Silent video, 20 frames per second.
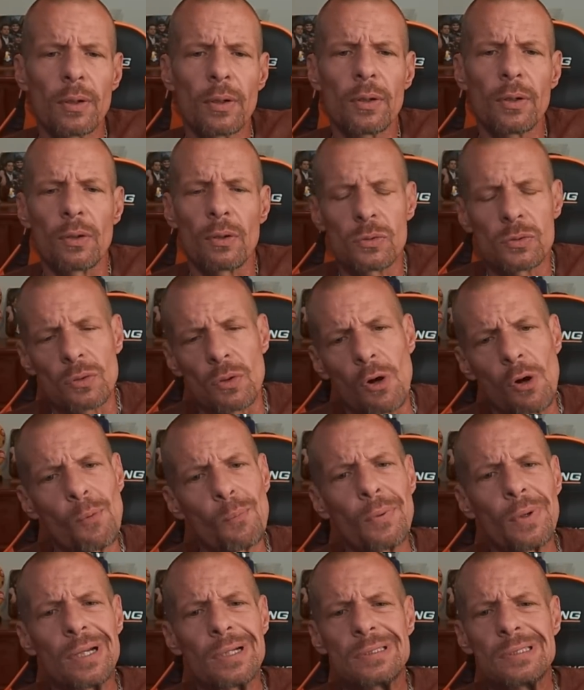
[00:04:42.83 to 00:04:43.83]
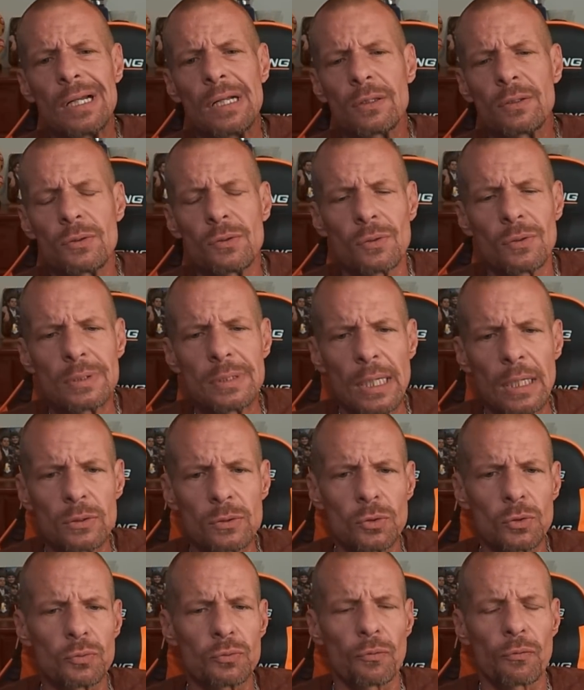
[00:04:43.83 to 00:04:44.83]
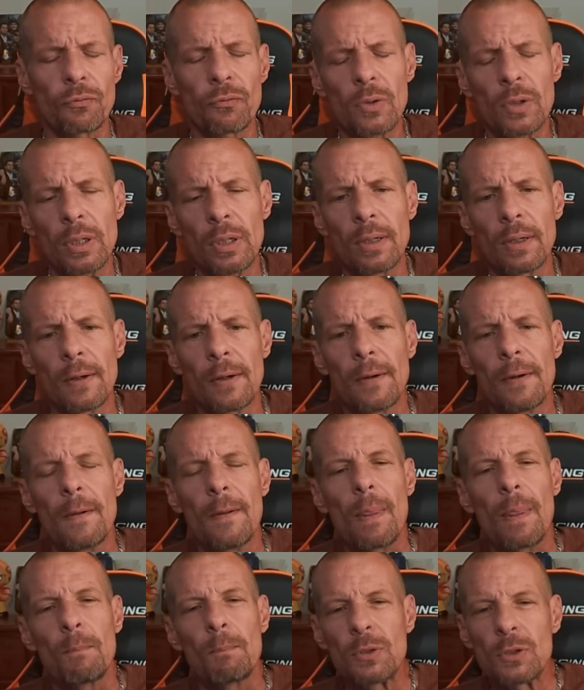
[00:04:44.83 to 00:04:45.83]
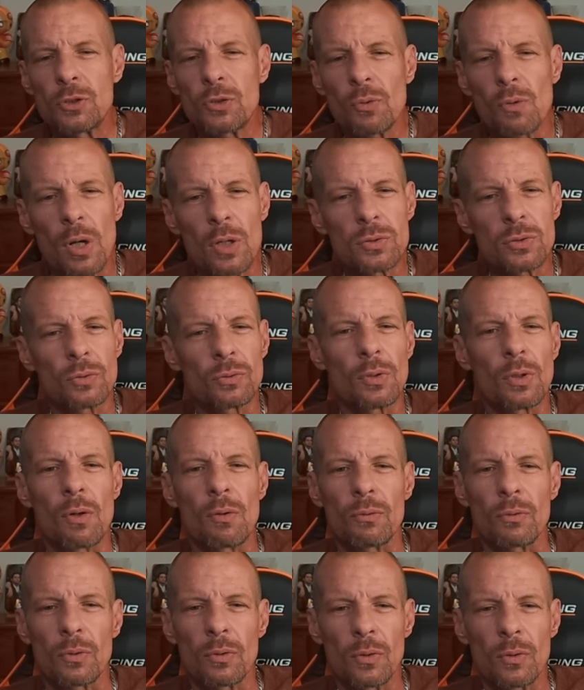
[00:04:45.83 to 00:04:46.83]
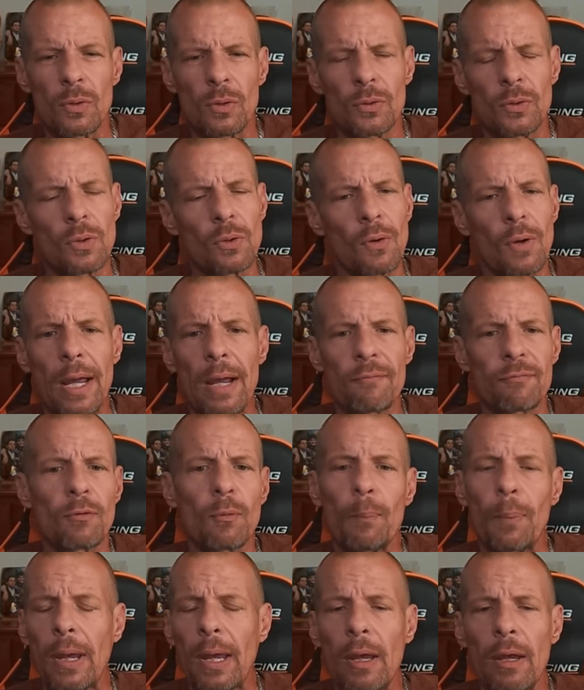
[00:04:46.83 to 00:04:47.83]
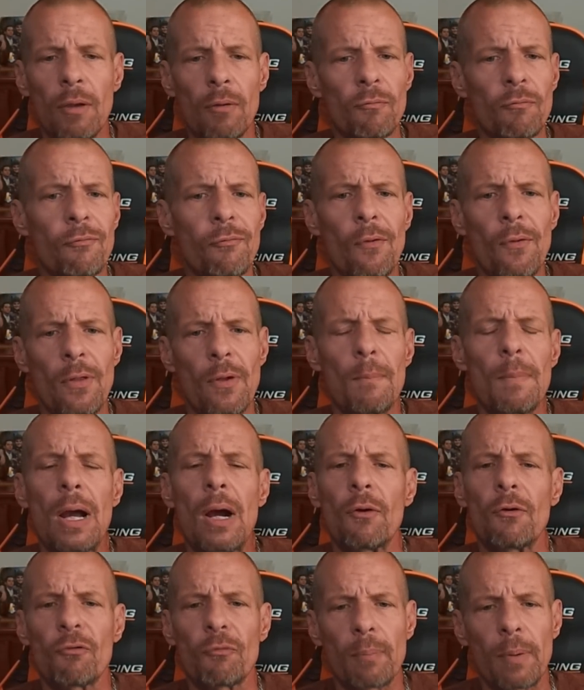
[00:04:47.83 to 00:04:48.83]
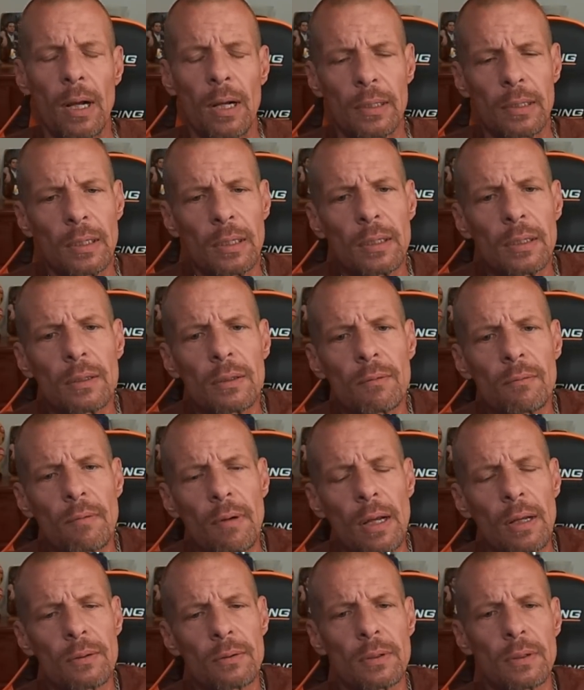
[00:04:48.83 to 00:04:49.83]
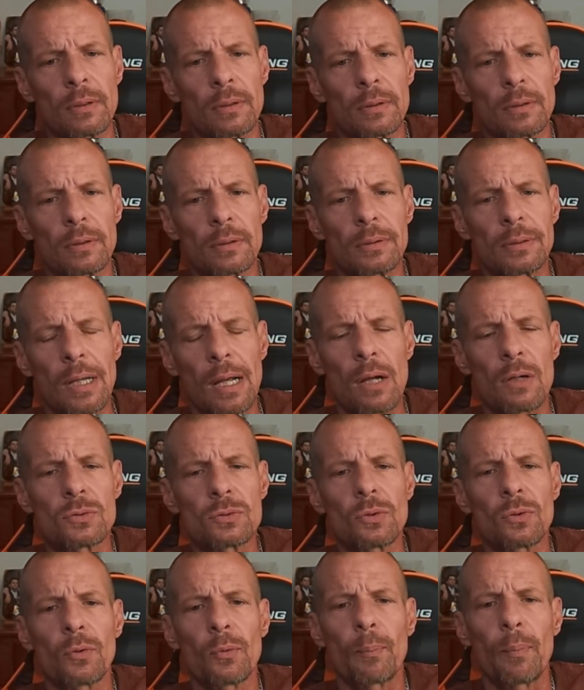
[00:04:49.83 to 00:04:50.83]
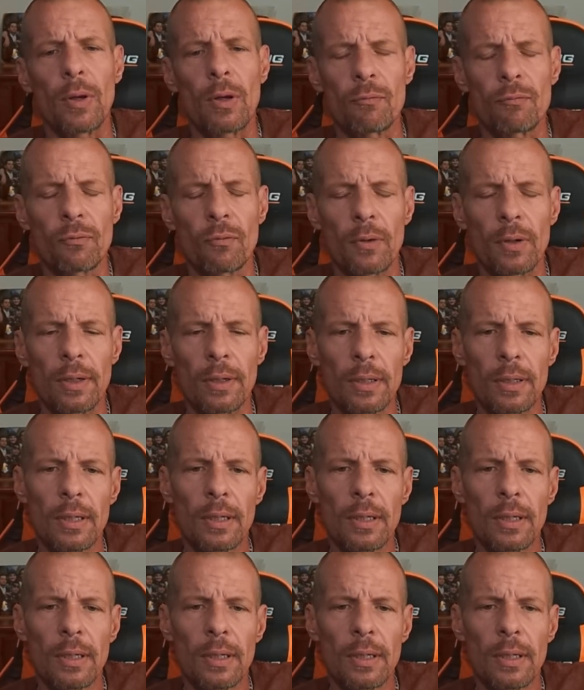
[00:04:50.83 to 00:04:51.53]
So homeboy doesn't have to do the tattoos for free, but you also don't, have to pay for them out of pocket, right? The household will pay for it.